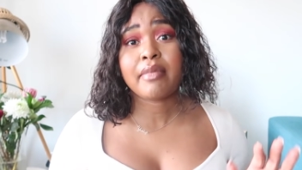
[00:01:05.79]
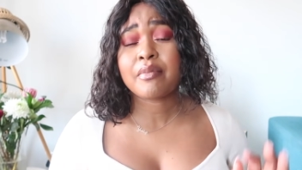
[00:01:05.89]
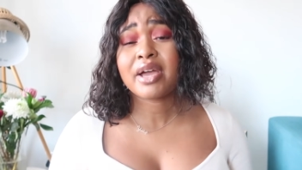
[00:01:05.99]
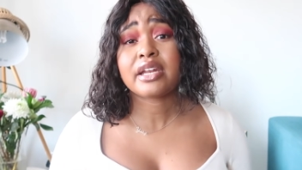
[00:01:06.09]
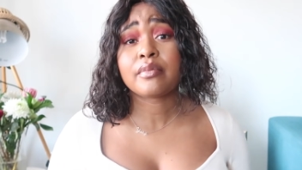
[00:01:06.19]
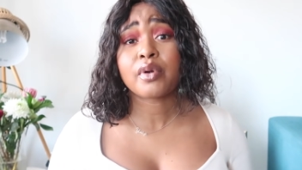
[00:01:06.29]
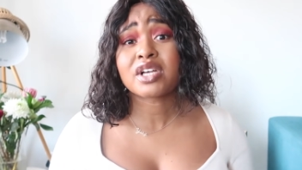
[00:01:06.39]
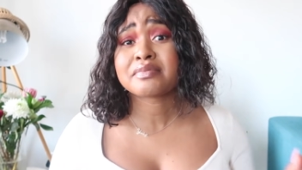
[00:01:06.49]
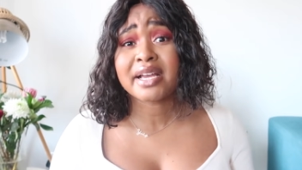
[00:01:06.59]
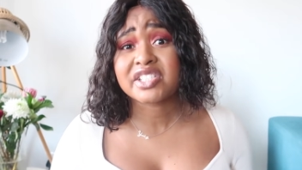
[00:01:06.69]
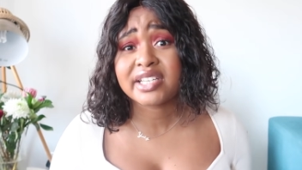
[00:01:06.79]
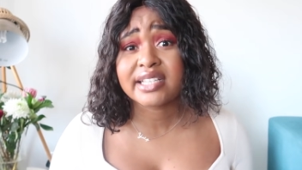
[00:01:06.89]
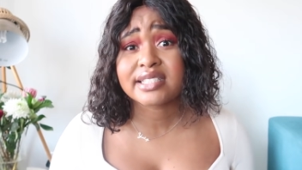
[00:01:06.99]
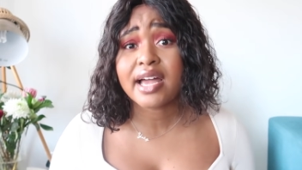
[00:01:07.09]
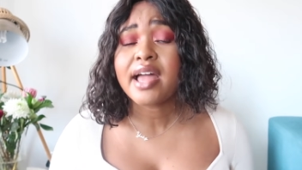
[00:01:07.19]
I might unbox much
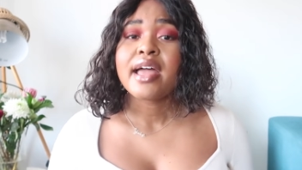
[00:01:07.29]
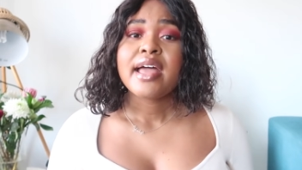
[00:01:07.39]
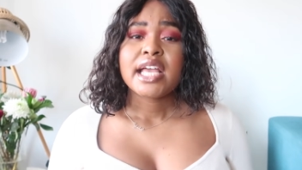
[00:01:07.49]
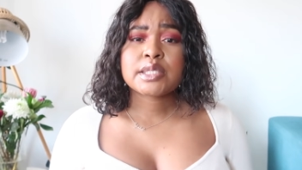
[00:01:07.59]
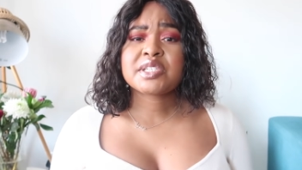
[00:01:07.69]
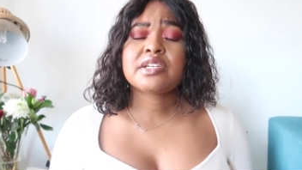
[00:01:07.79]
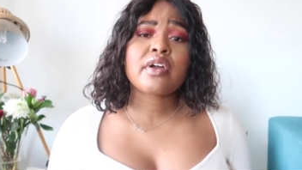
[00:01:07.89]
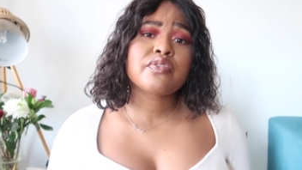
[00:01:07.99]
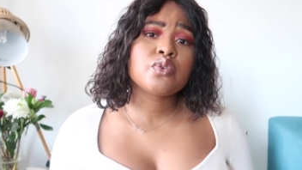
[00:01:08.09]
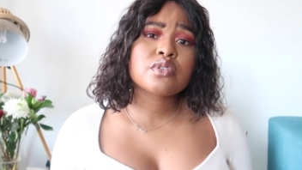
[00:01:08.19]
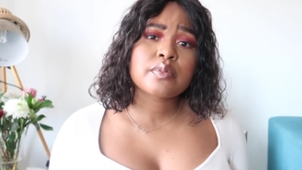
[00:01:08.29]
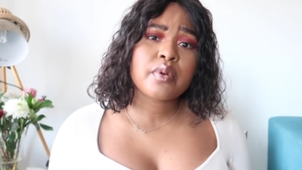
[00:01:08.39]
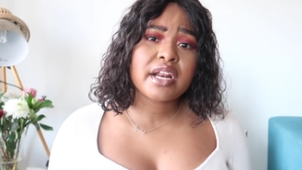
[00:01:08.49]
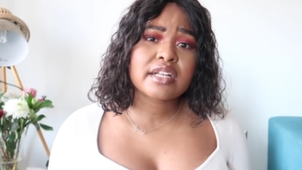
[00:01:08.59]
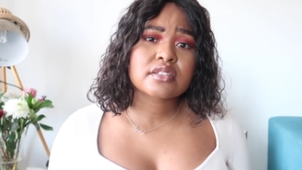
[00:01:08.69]
later, especially if I've used the
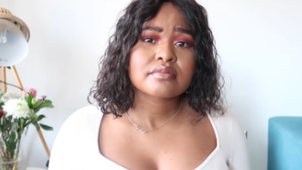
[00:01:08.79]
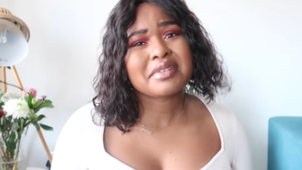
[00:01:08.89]
product